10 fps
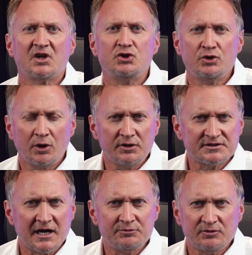you know the
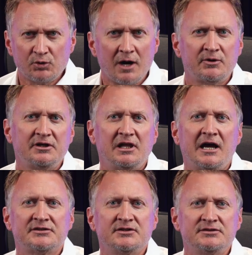types of property
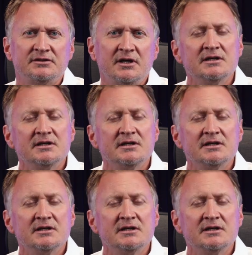classes,